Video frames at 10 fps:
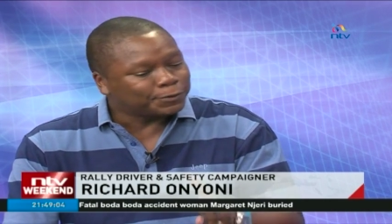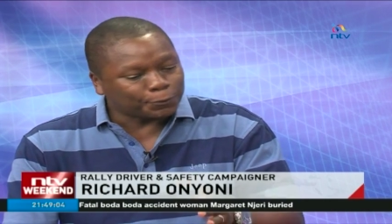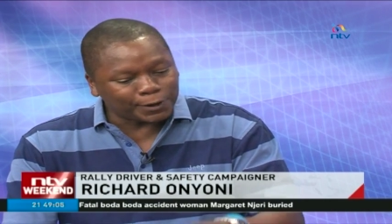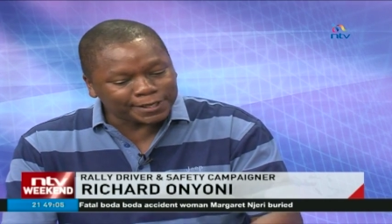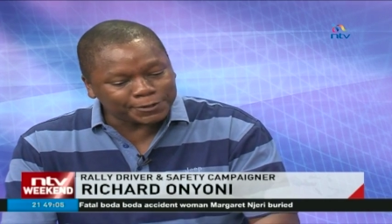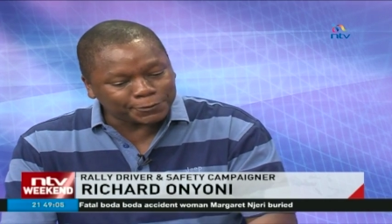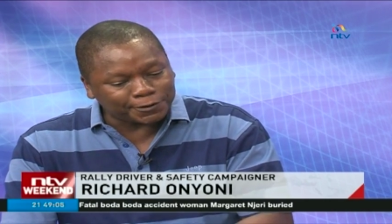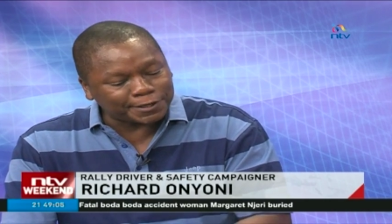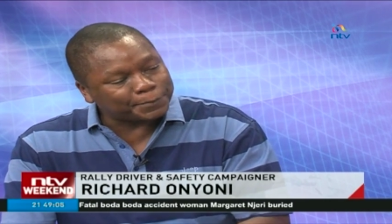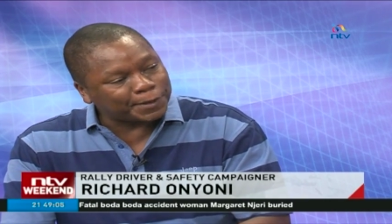when you're
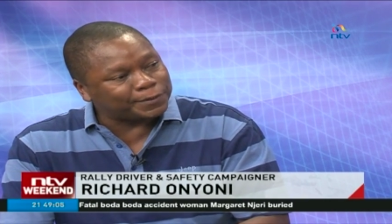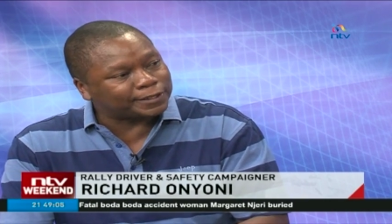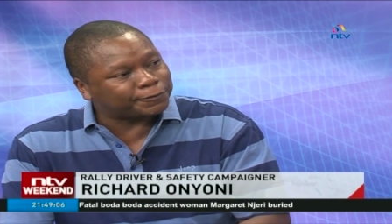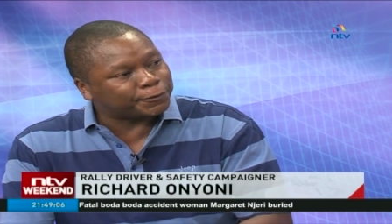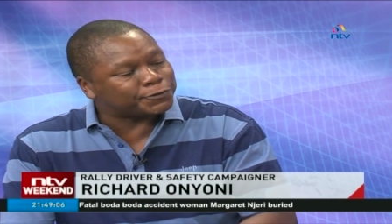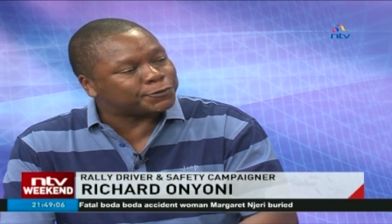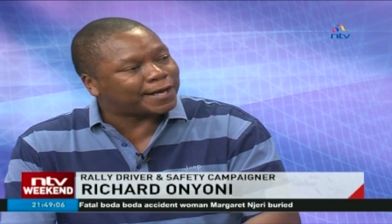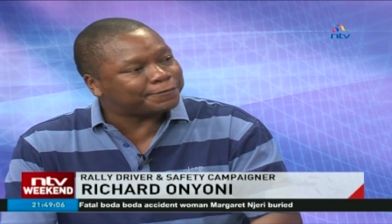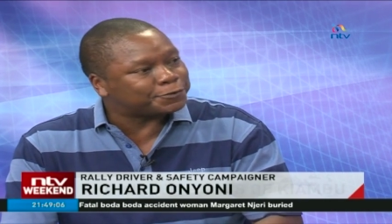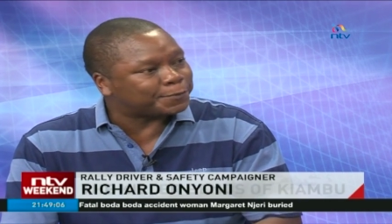on a public road, you
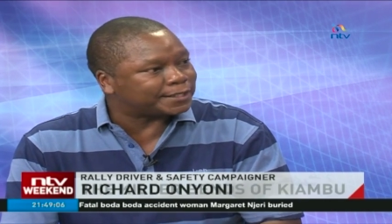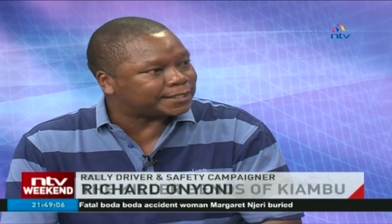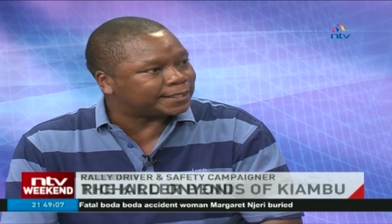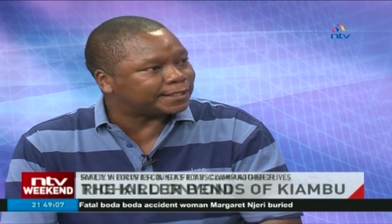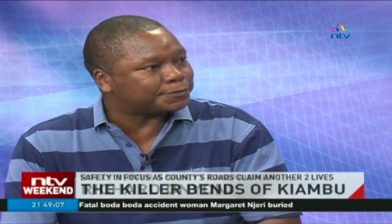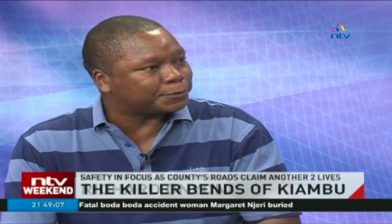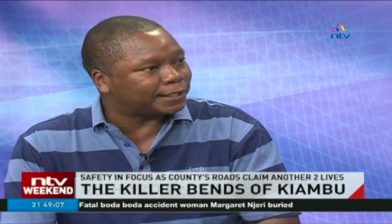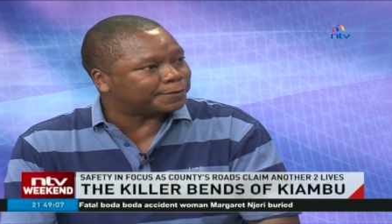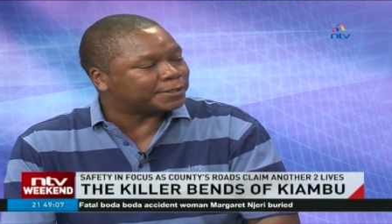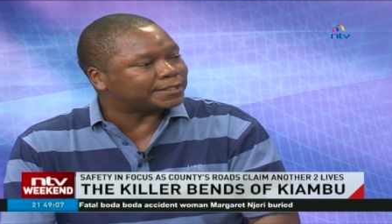have to maintain the
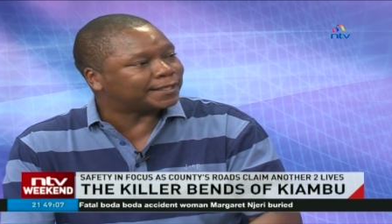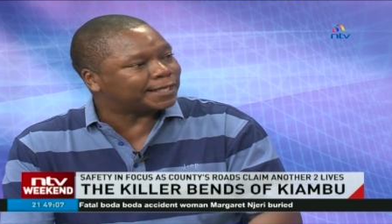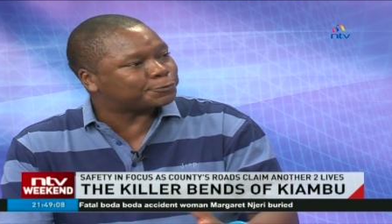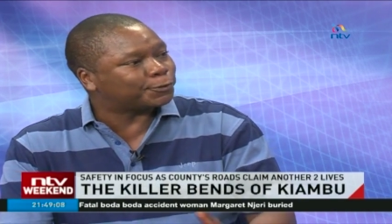speed limits, and that's